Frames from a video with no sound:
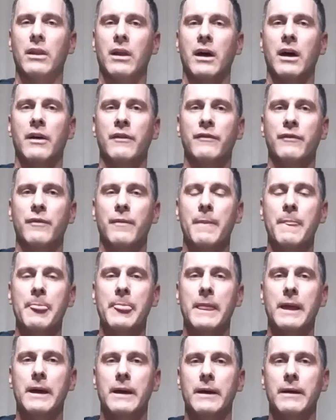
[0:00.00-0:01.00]
off
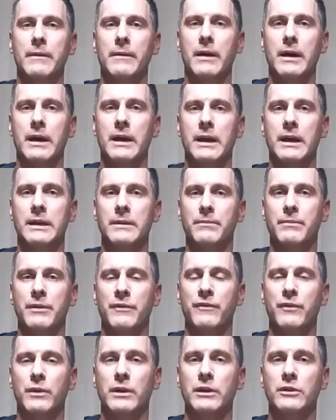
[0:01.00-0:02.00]

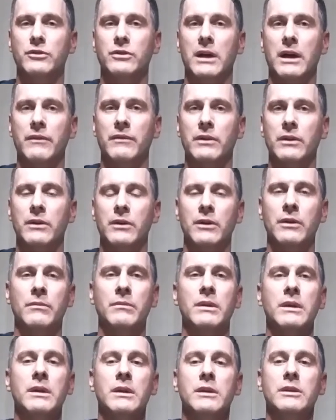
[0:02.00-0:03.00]
before you travel home.